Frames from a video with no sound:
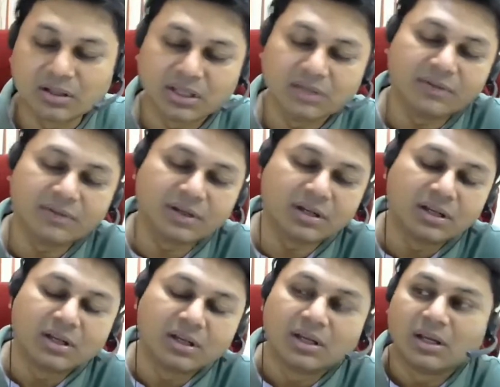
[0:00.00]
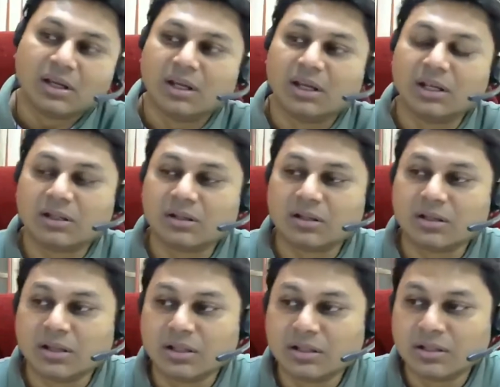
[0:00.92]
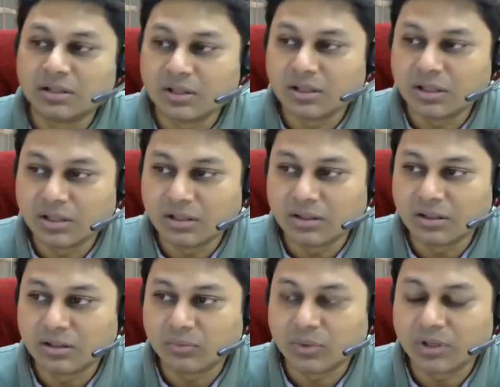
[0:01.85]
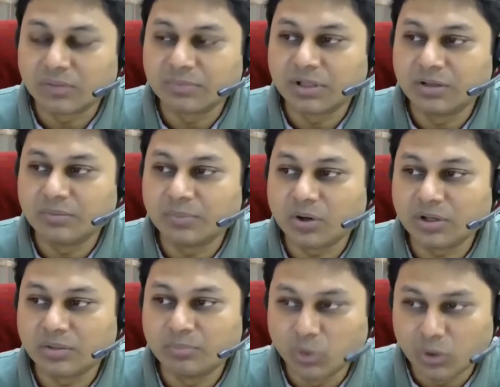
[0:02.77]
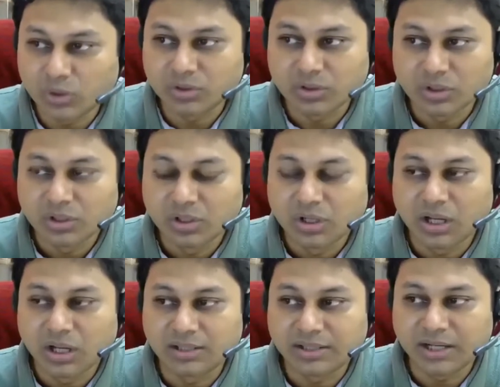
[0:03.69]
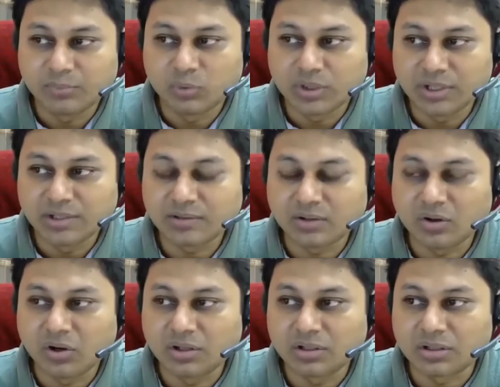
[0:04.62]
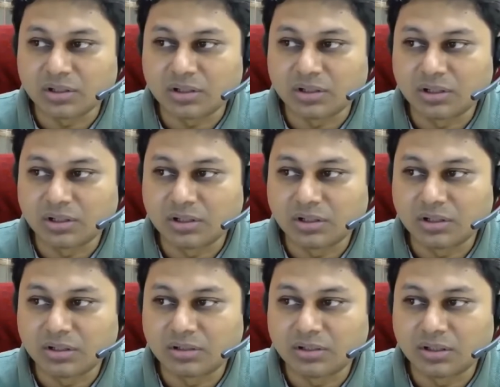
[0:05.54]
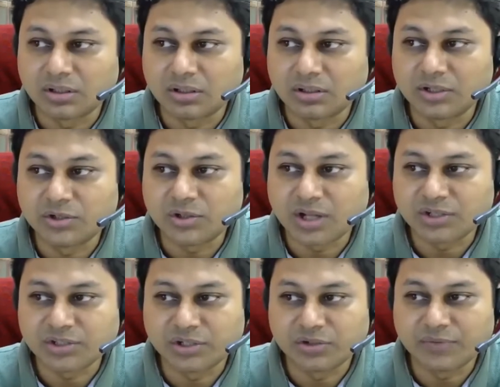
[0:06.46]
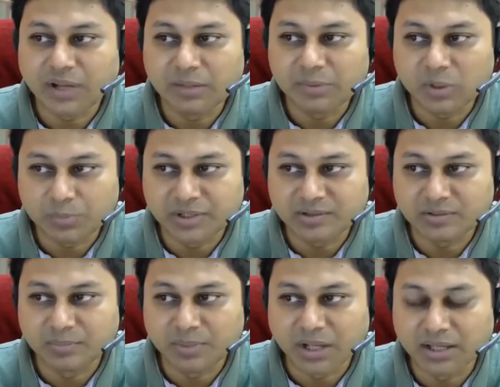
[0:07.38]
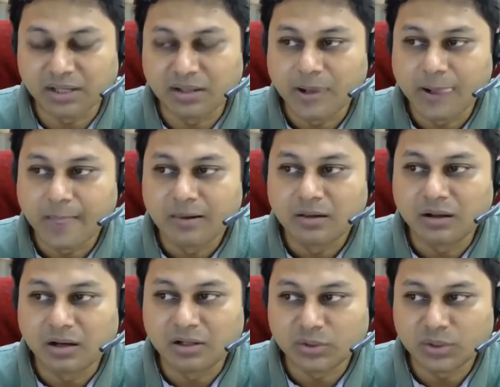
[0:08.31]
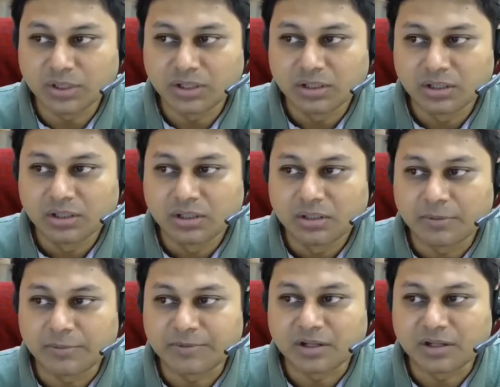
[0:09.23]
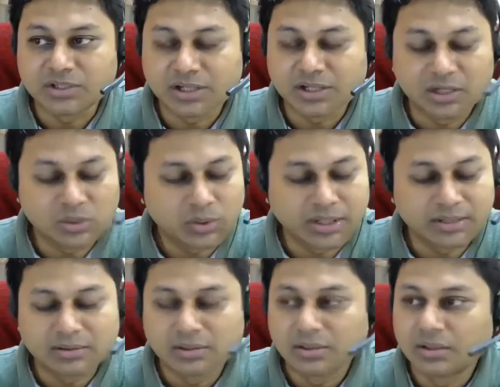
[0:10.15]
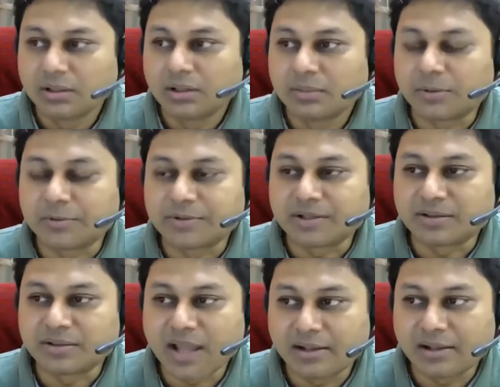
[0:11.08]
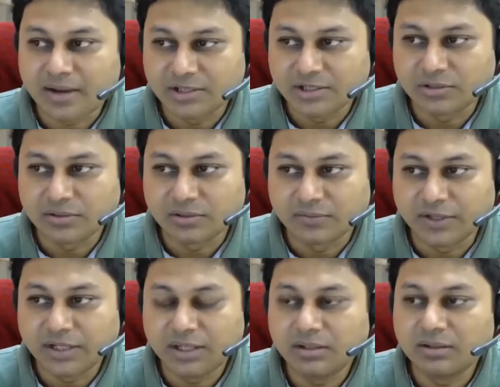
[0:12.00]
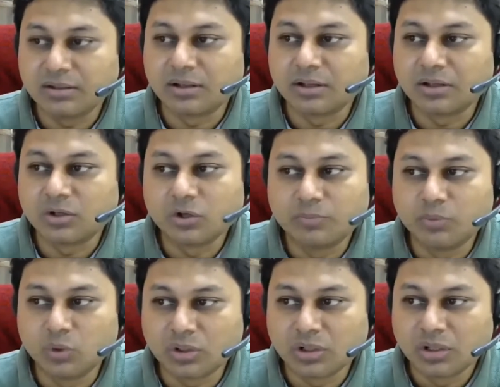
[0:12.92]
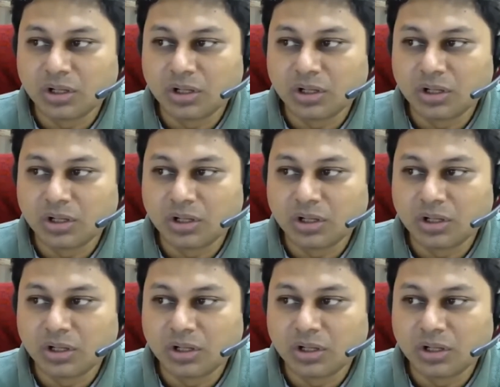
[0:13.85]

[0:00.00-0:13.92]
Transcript: given in one of the important book, and that book is called the Introduction to Fiber Optics by Ghatuk, Professor Ajay Ghatuk and Professor Tyagarajan. Very good book.